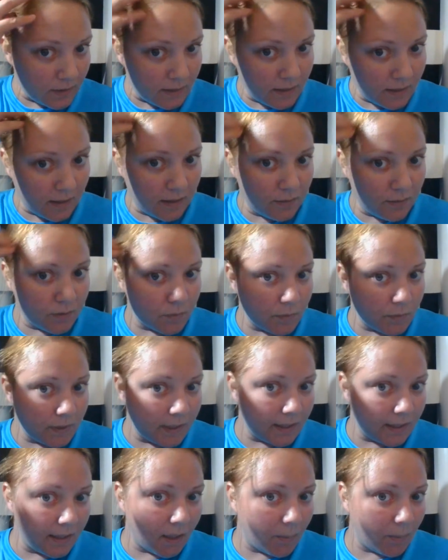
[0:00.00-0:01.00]
That was one
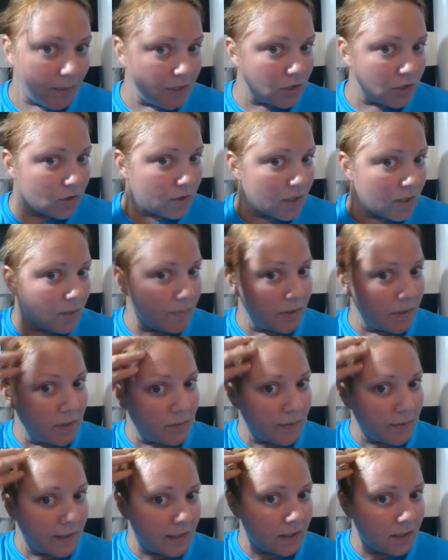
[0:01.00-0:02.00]
thing that I mentioned to him, and
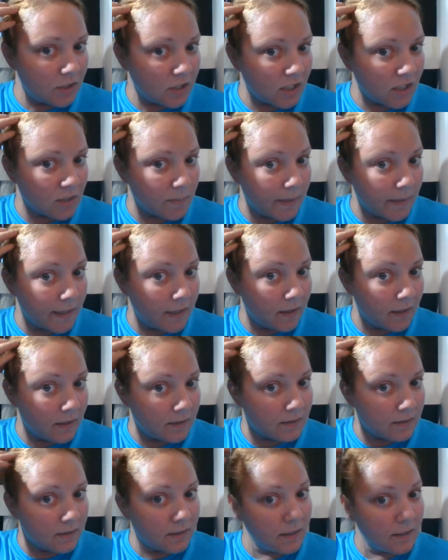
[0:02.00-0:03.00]
when he checked my hair,
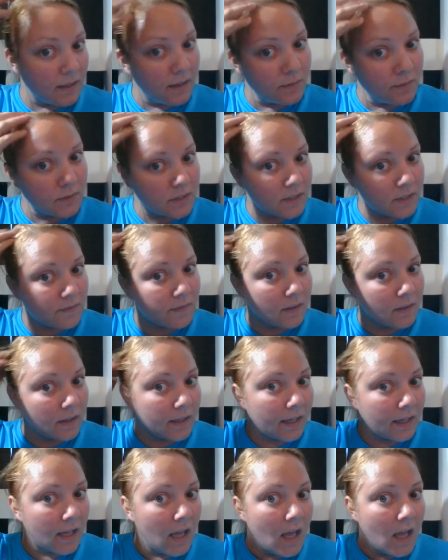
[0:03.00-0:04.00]
he said, yeah, that was
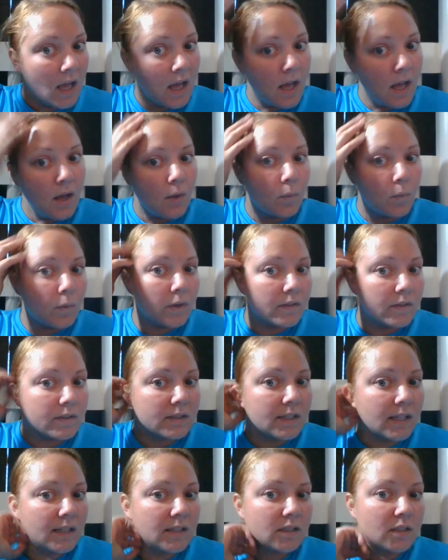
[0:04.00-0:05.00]
definitely one of
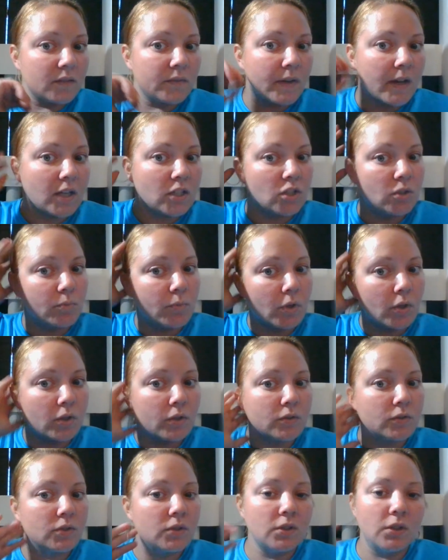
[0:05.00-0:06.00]
the signs of
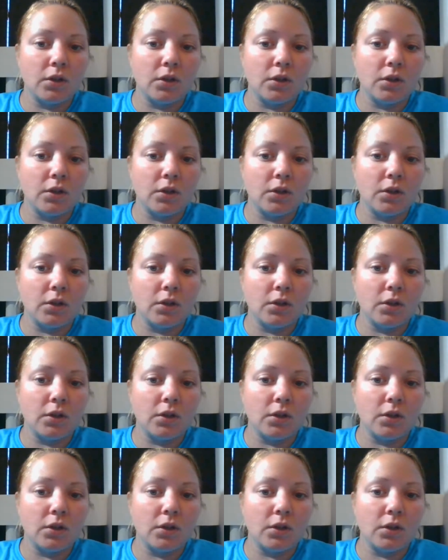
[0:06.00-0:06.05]
Hashimoto's.